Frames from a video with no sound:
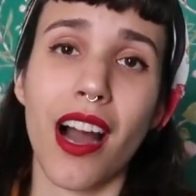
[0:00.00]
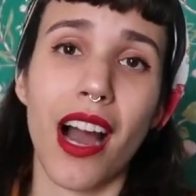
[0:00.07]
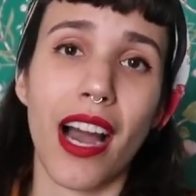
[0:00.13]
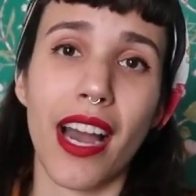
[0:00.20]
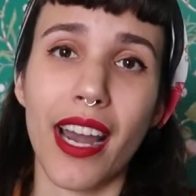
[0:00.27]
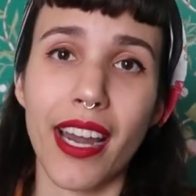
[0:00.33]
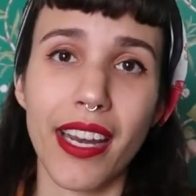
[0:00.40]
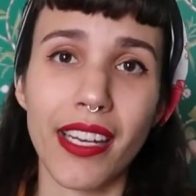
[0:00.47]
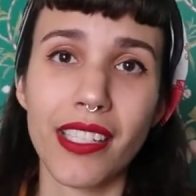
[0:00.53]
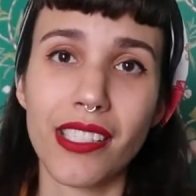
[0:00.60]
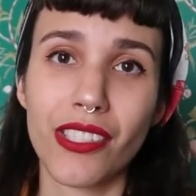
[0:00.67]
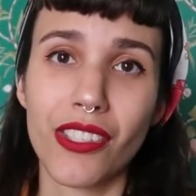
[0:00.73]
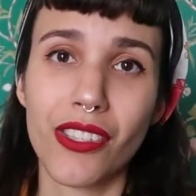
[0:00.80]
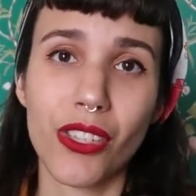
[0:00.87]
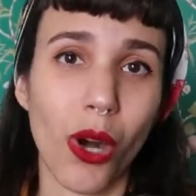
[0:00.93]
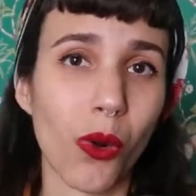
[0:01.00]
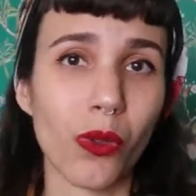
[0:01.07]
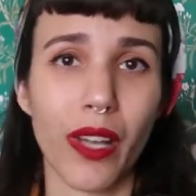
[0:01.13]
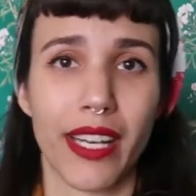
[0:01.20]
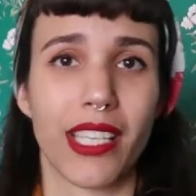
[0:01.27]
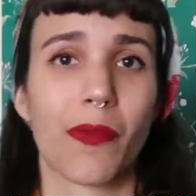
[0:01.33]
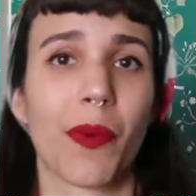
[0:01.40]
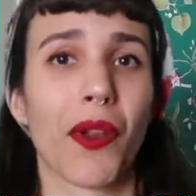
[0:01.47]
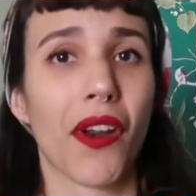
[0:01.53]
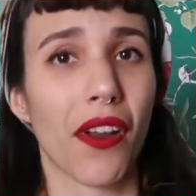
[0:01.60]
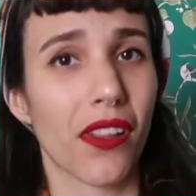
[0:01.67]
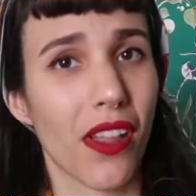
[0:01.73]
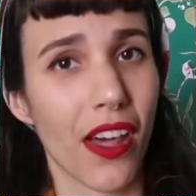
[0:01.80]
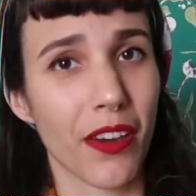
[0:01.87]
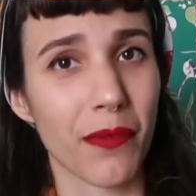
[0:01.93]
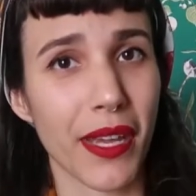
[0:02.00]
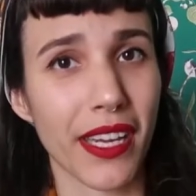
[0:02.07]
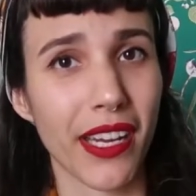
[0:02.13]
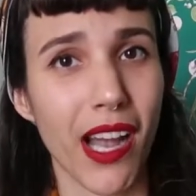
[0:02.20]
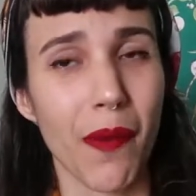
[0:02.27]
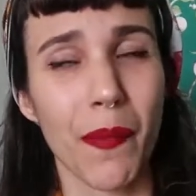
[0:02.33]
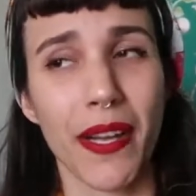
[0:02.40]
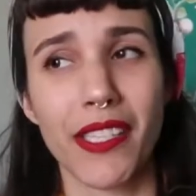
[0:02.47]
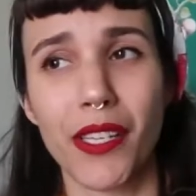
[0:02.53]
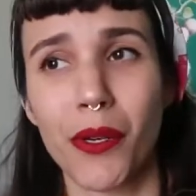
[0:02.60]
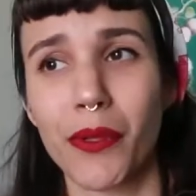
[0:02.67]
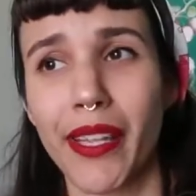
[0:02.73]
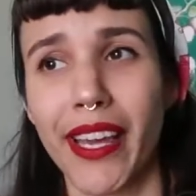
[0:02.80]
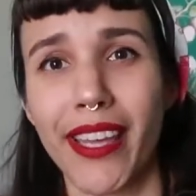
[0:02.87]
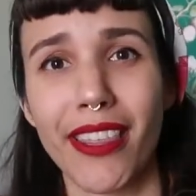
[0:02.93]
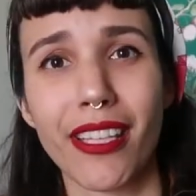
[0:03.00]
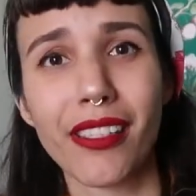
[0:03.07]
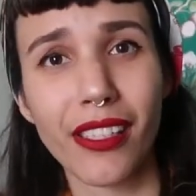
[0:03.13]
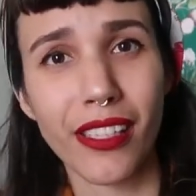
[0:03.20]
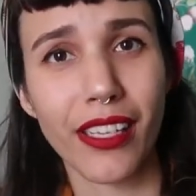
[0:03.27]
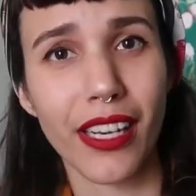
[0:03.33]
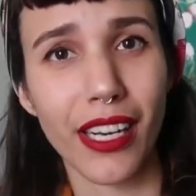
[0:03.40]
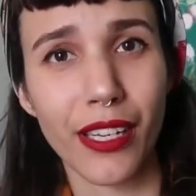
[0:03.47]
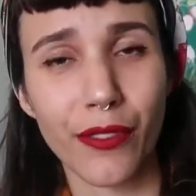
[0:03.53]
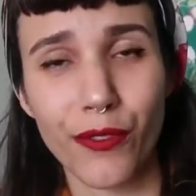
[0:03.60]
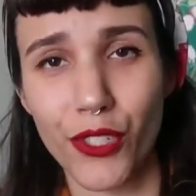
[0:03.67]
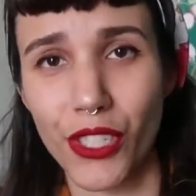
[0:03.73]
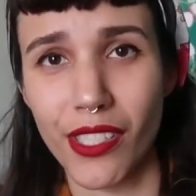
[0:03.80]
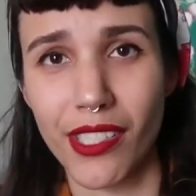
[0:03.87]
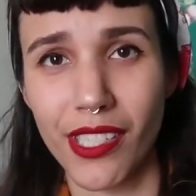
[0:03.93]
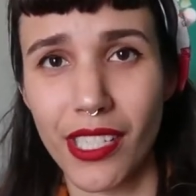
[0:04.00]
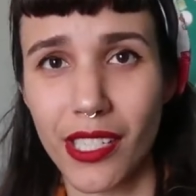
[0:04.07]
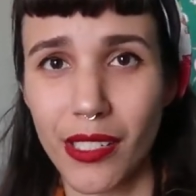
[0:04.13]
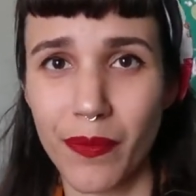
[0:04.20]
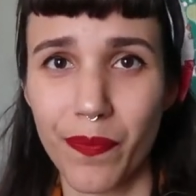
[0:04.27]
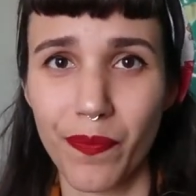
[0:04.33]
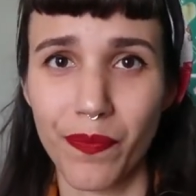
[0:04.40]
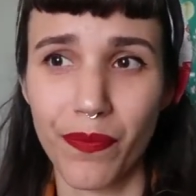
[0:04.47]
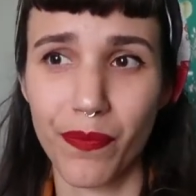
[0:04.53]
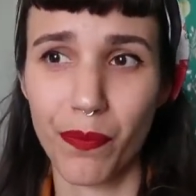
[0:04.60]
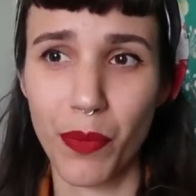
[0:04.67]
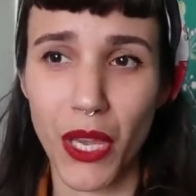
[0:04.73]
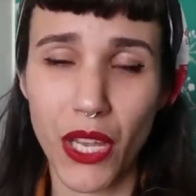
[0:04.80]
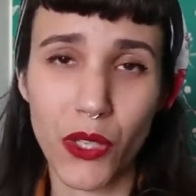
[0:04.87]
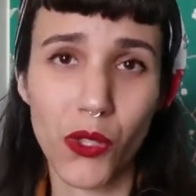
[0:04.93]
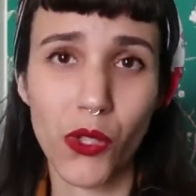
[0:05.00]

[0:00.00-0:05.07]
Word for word: I don't like to put on a lot of makeup. I don't like the look of just being